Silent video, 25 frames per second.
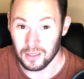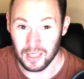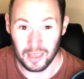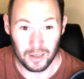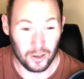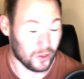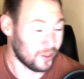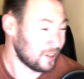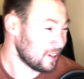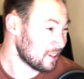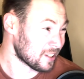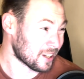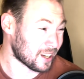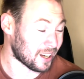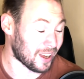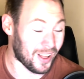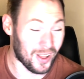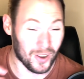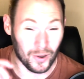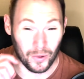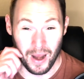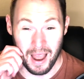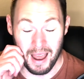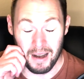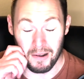Credit to
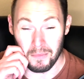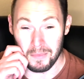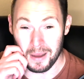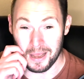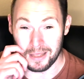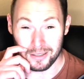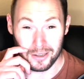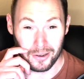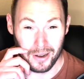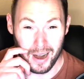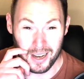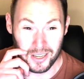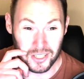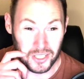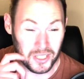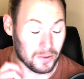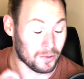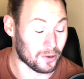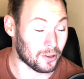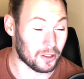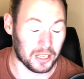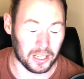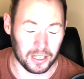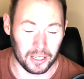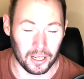Colorado, man. They're actually
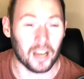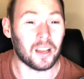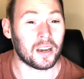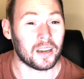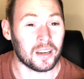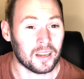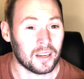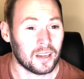really good.